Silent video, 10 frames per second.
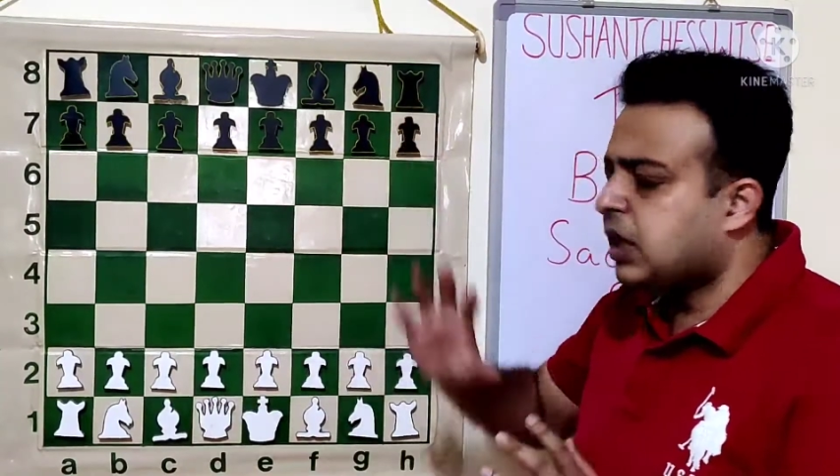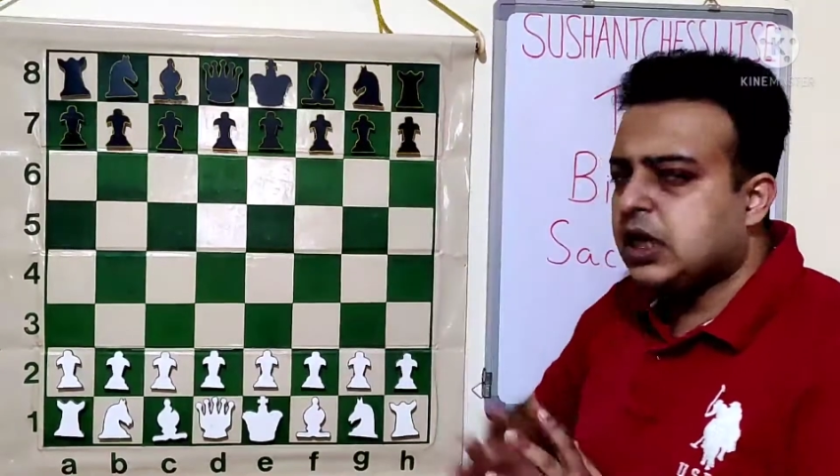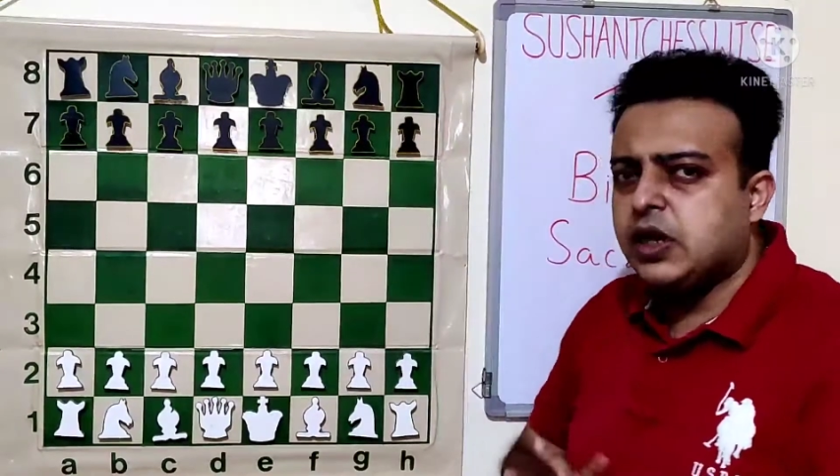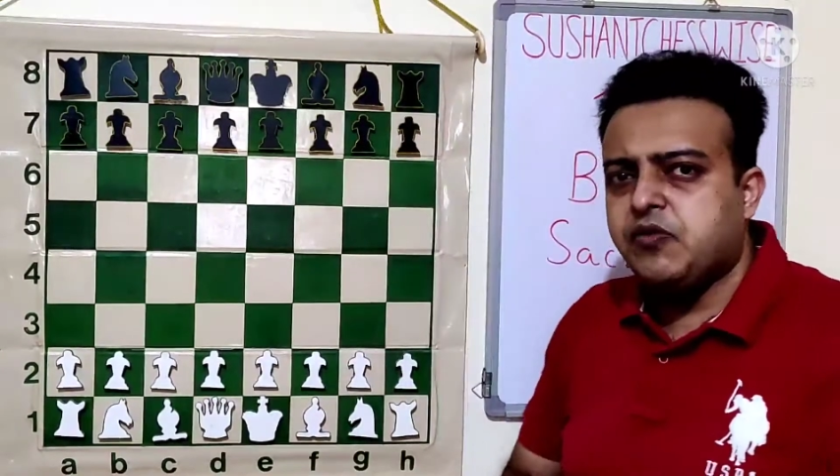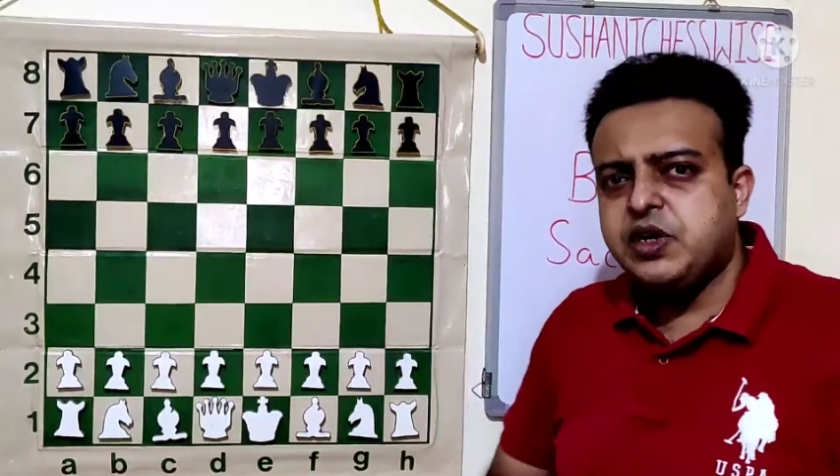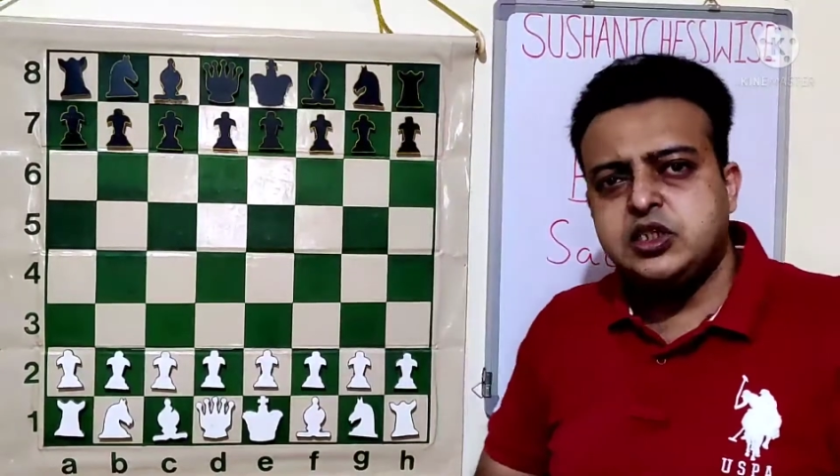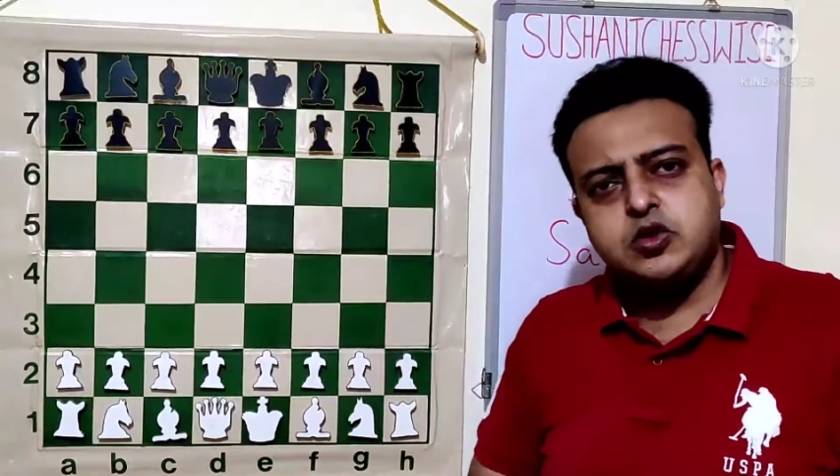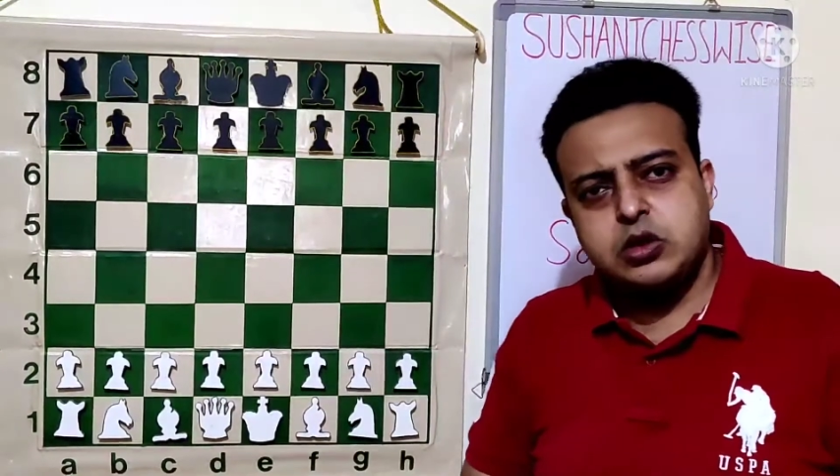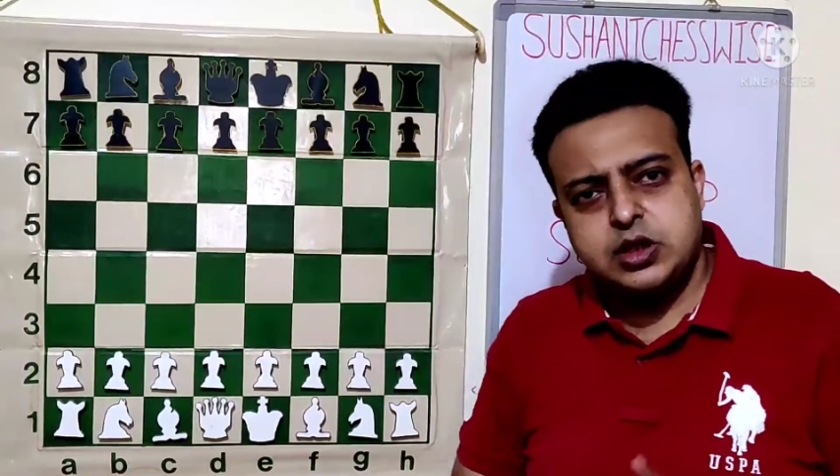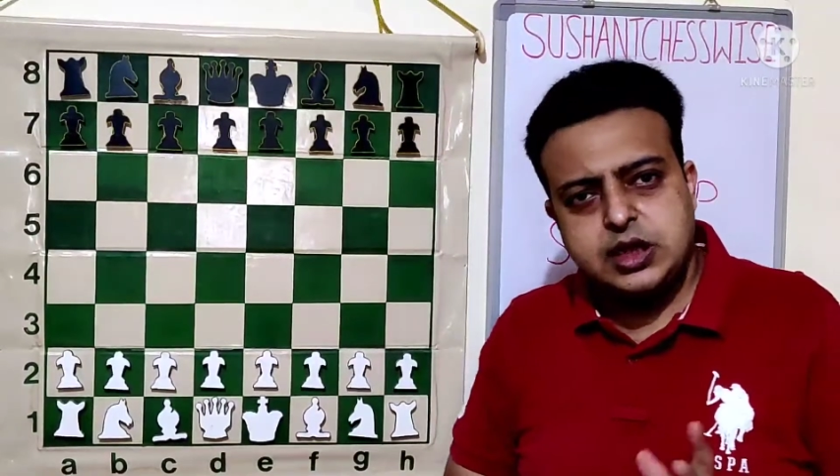sacrificed
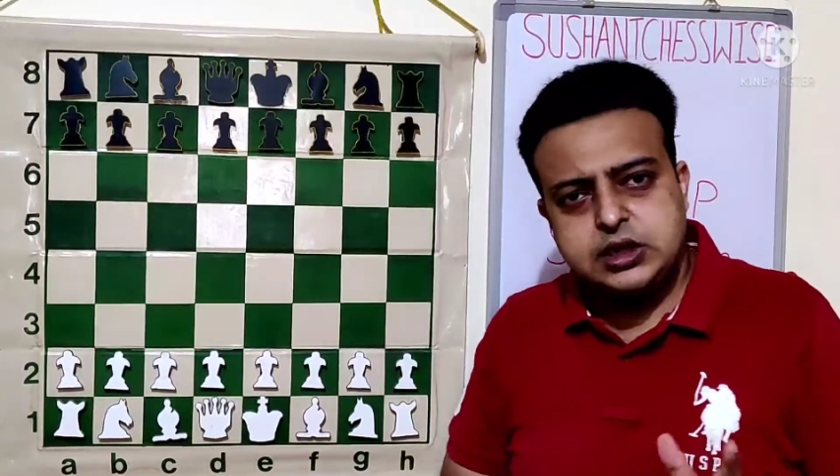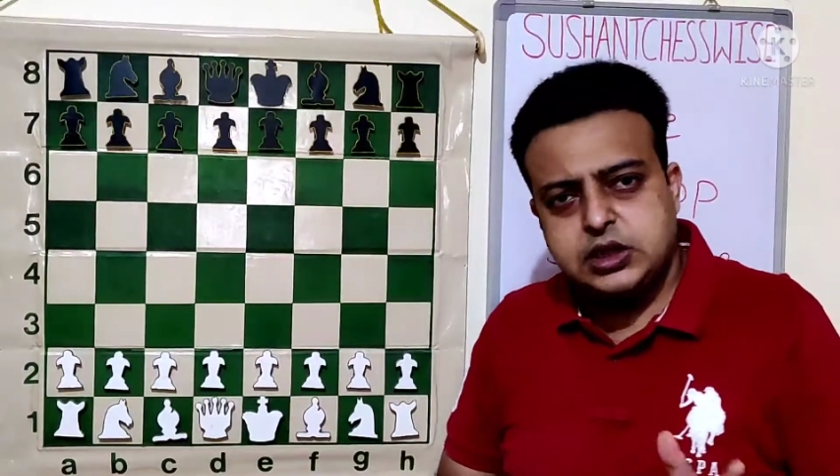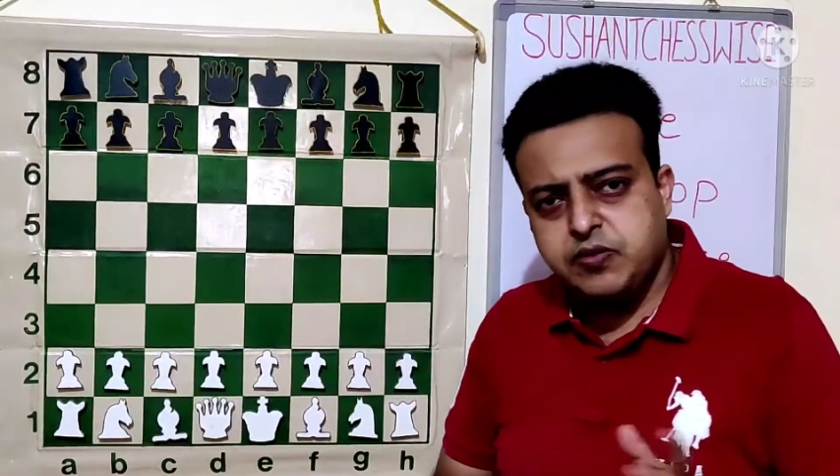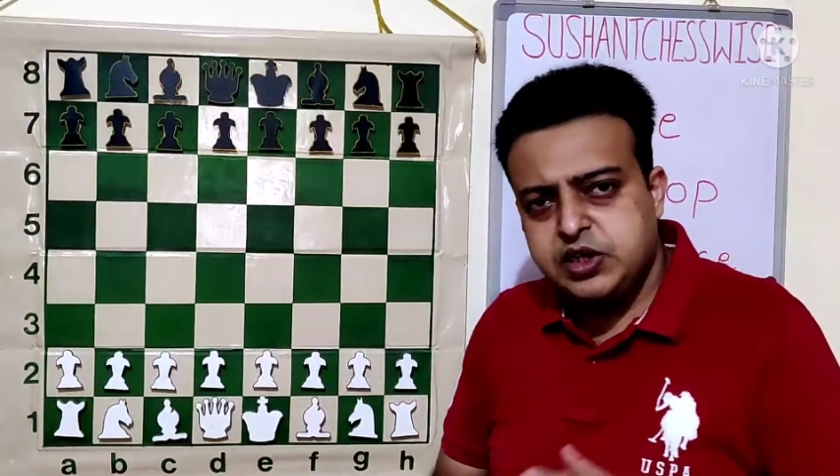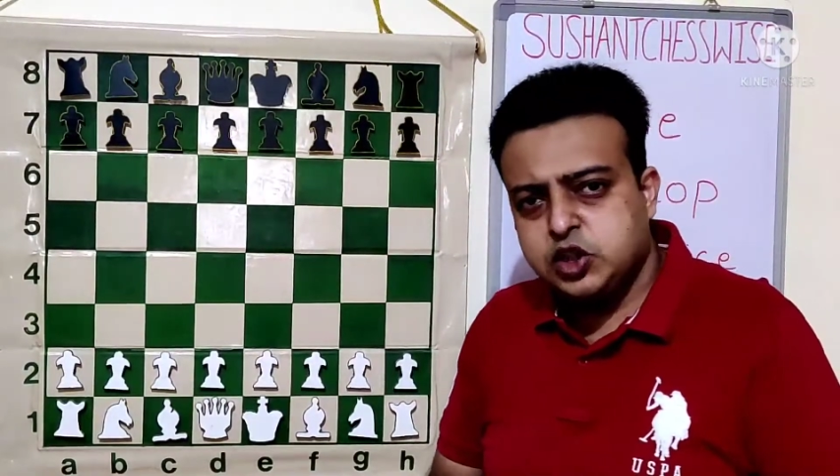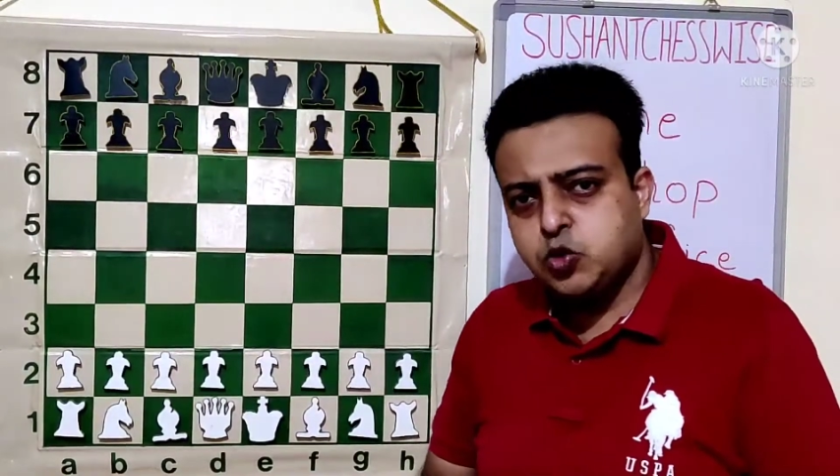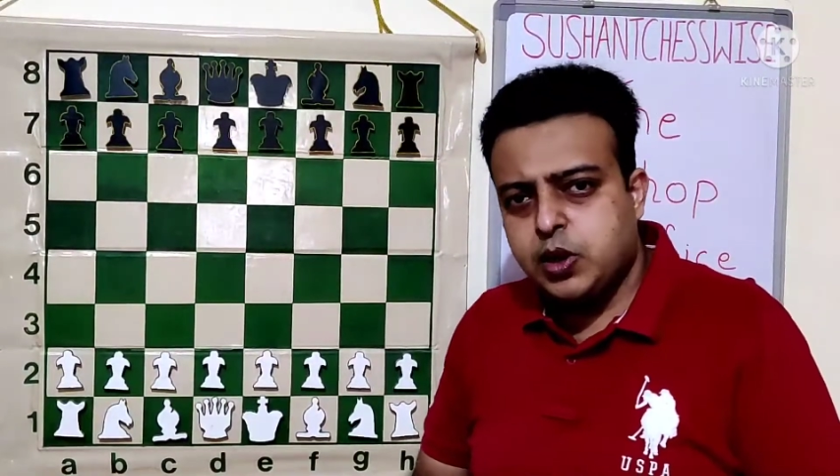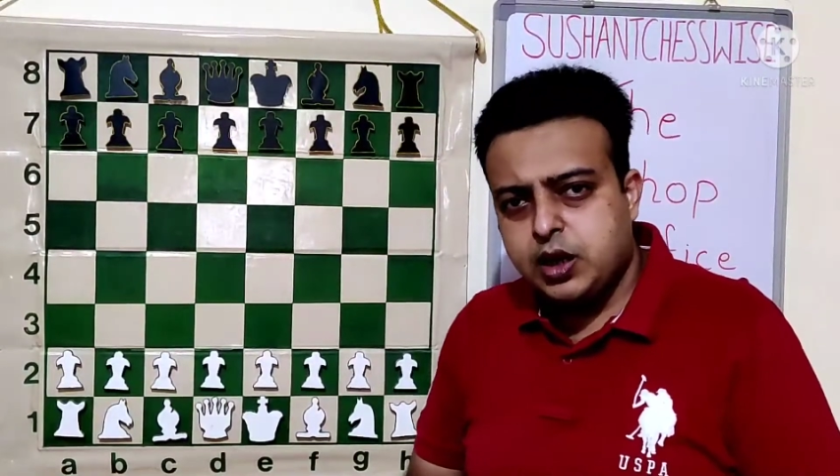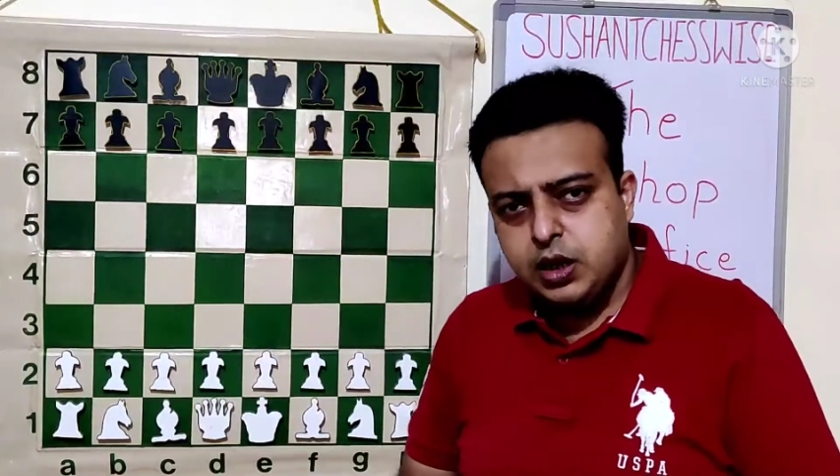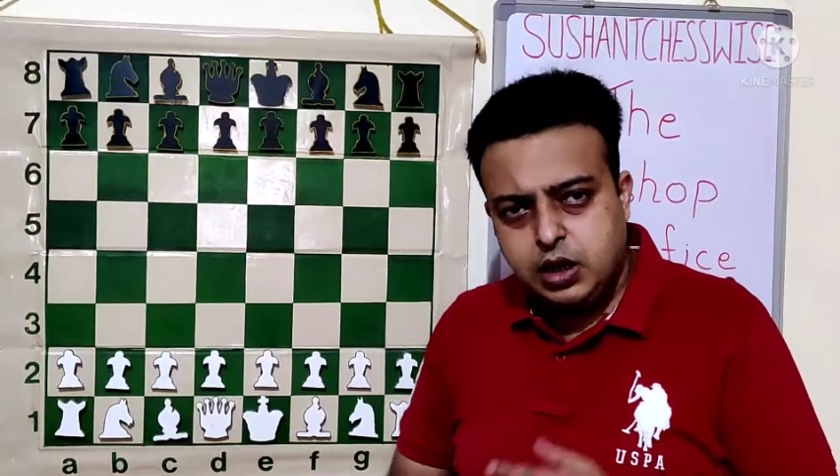on the h7
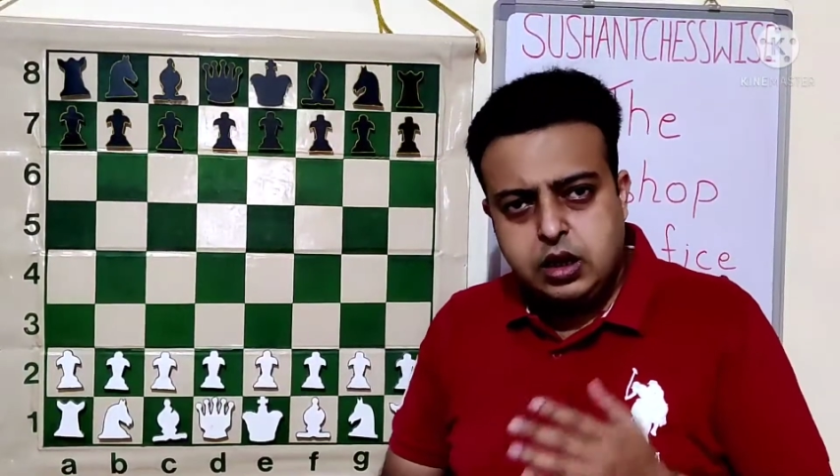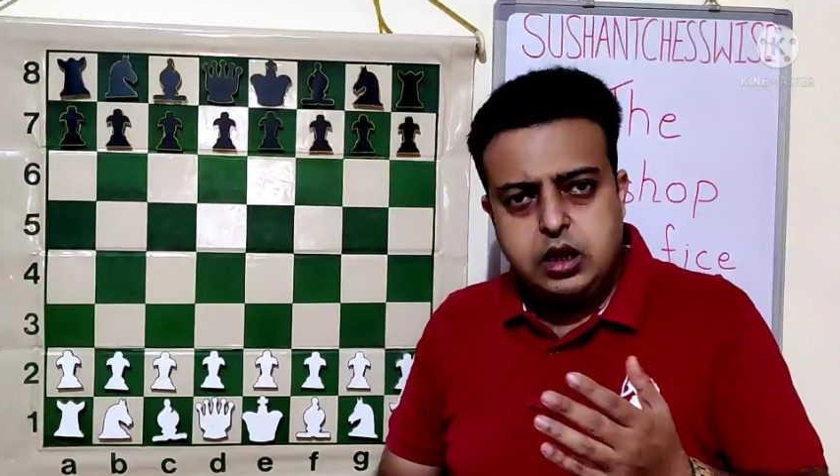square.